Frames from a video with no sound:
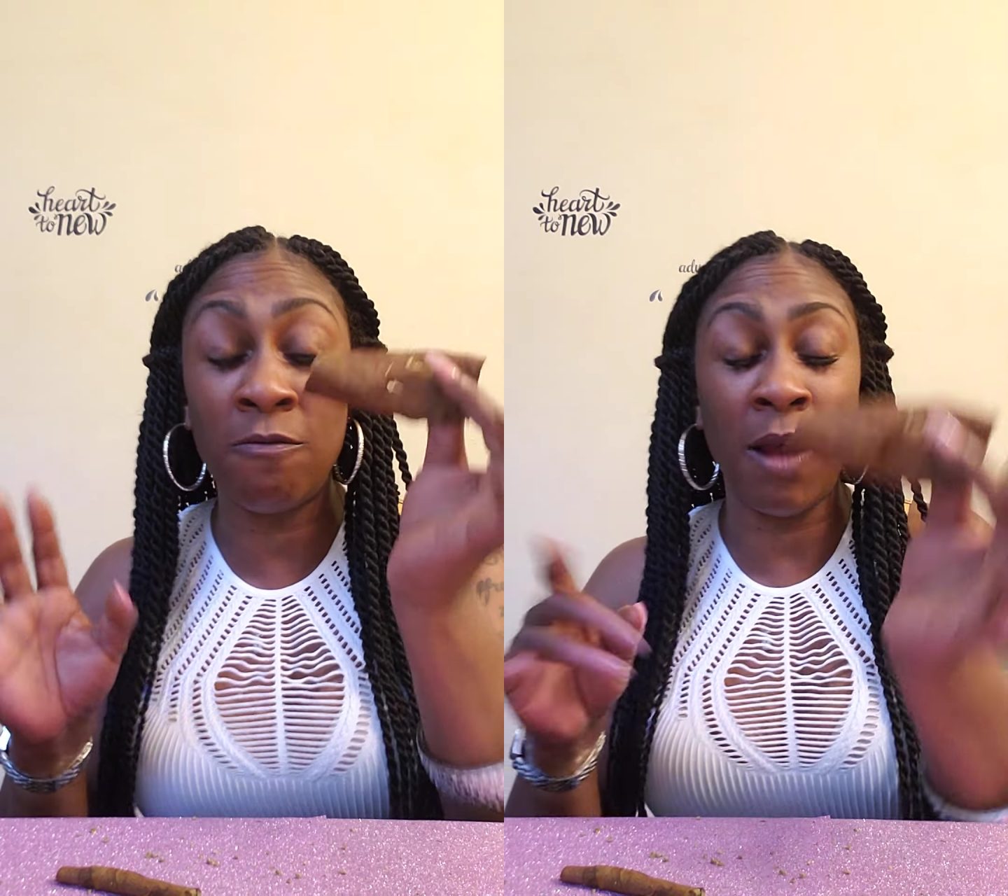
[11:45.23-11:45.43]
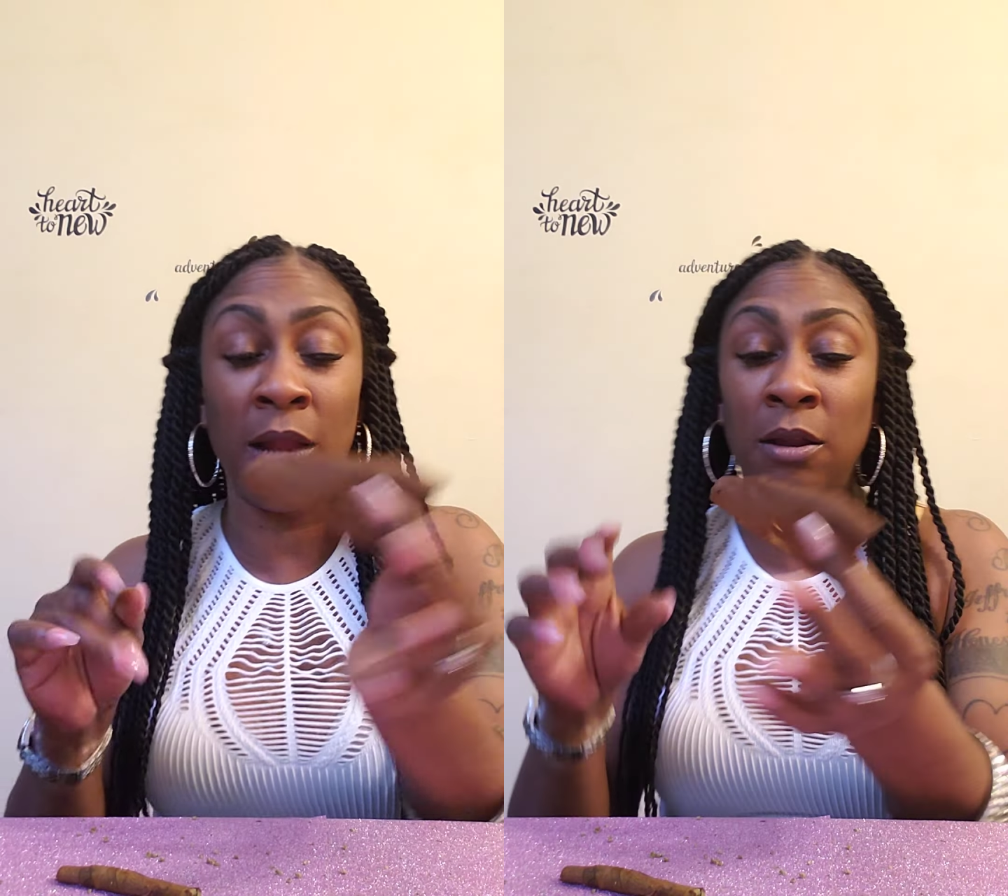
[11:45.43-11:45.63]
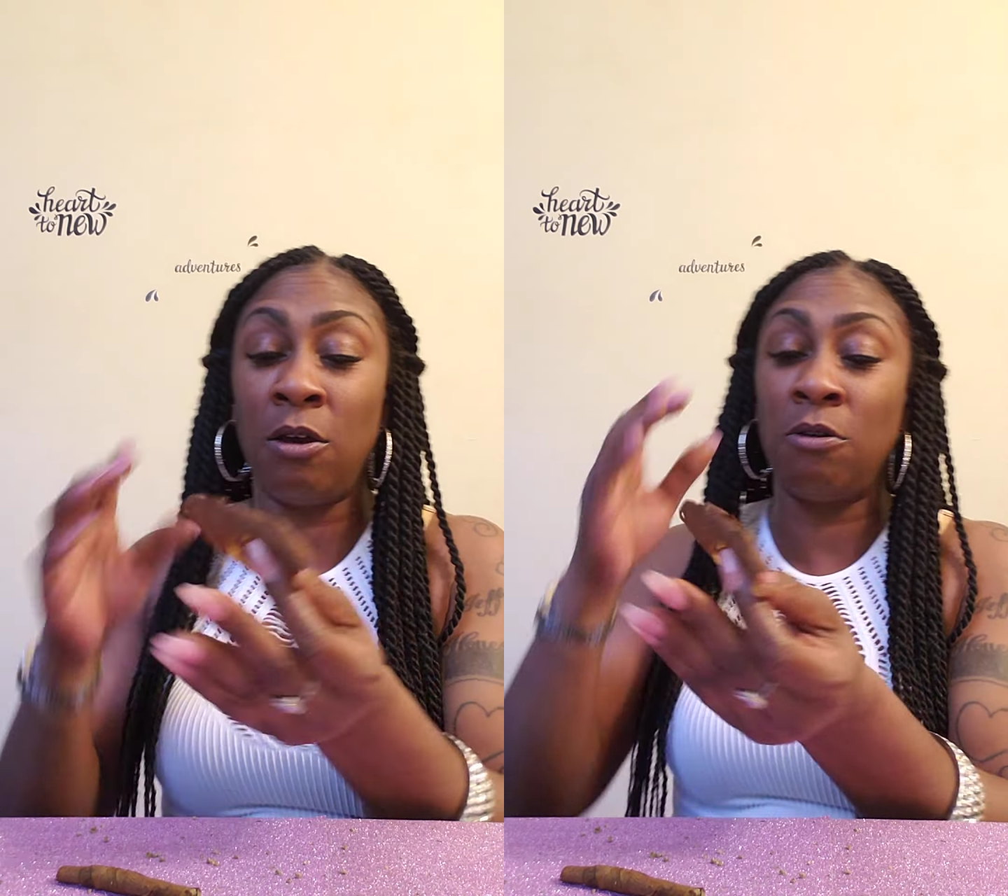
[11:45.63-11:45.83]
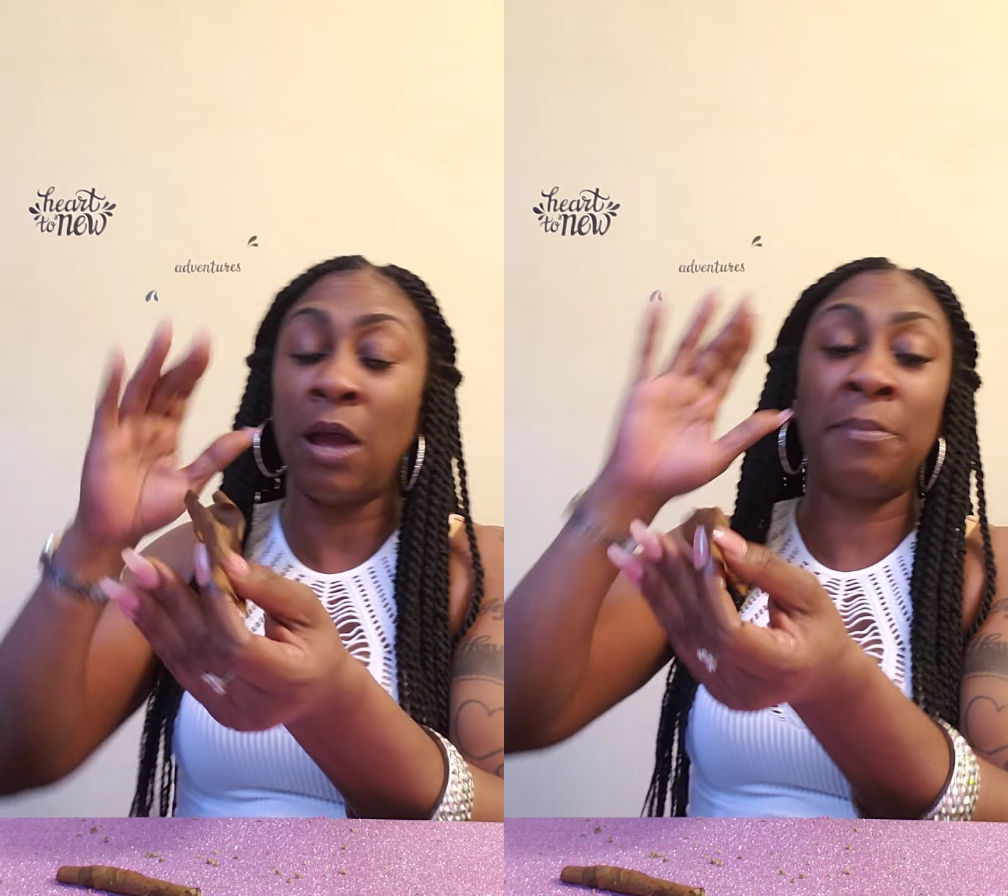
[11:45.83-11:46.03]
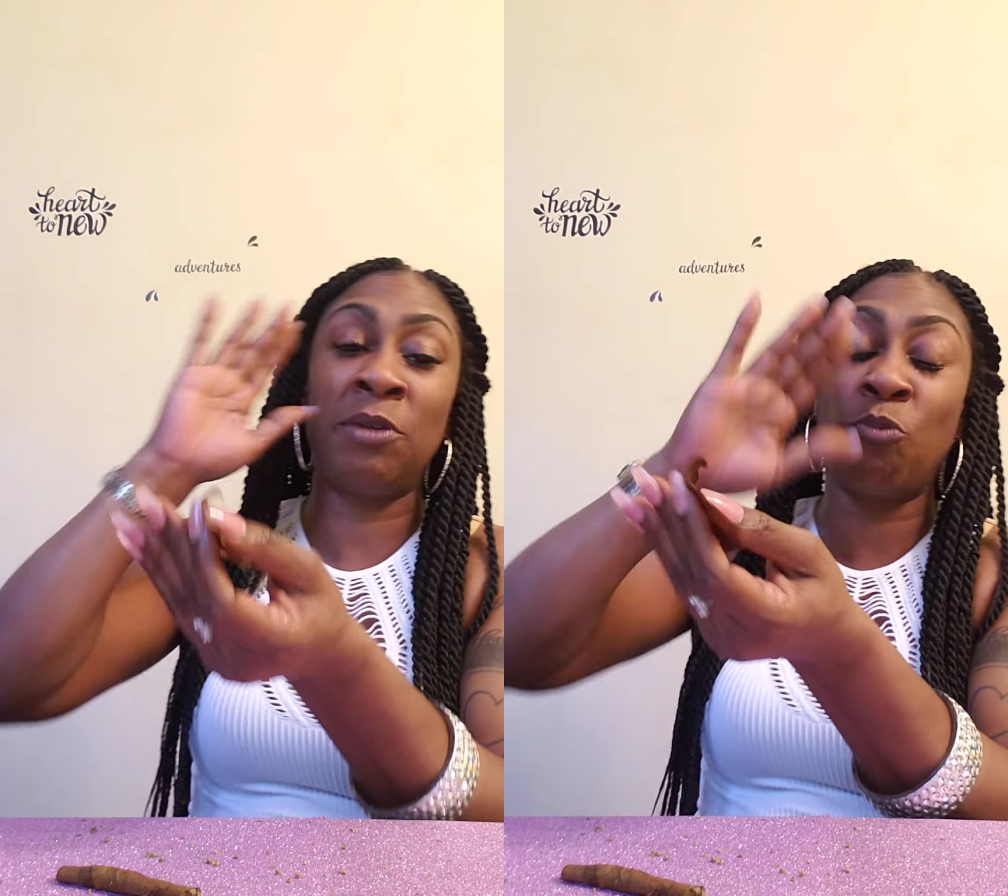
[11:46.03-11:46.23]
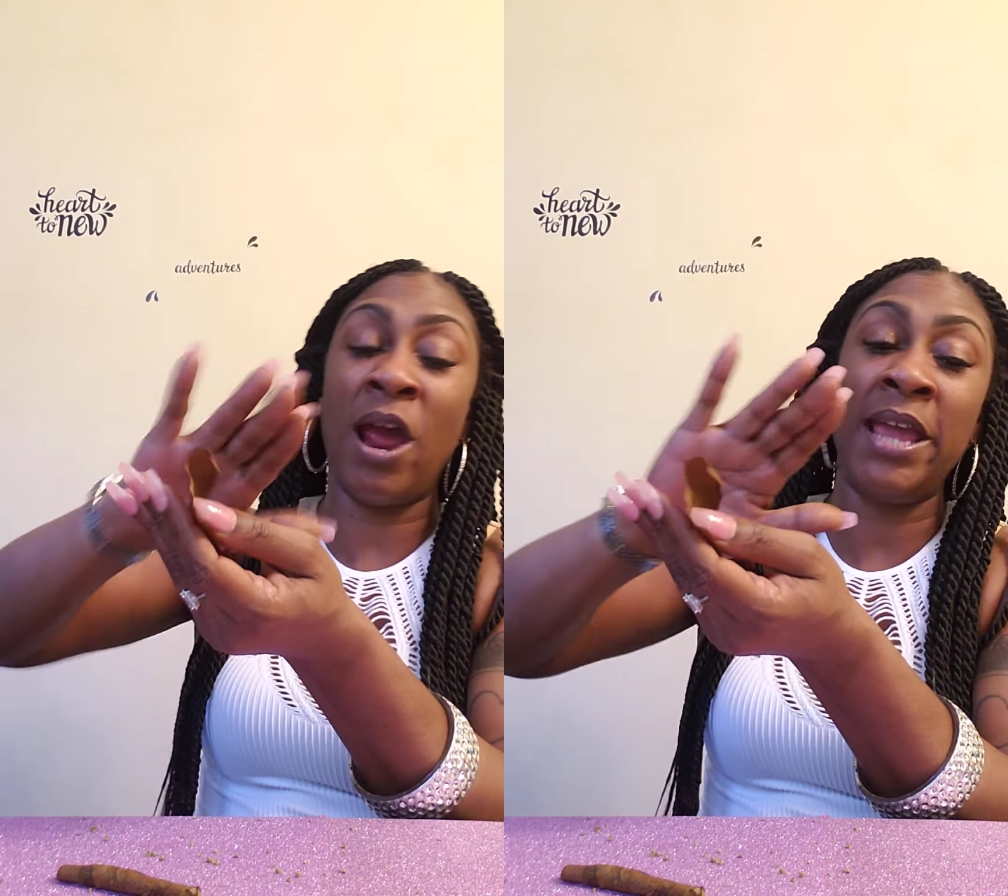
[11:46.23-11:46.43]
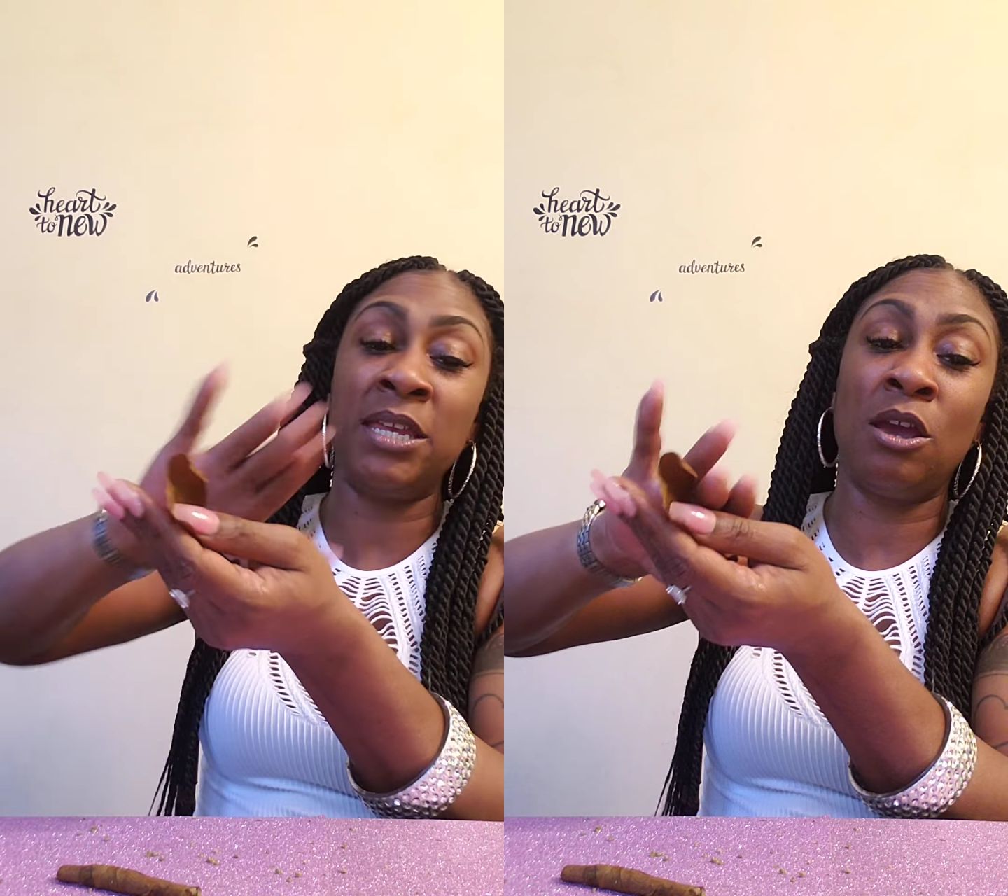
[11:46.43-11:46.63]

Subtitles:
wet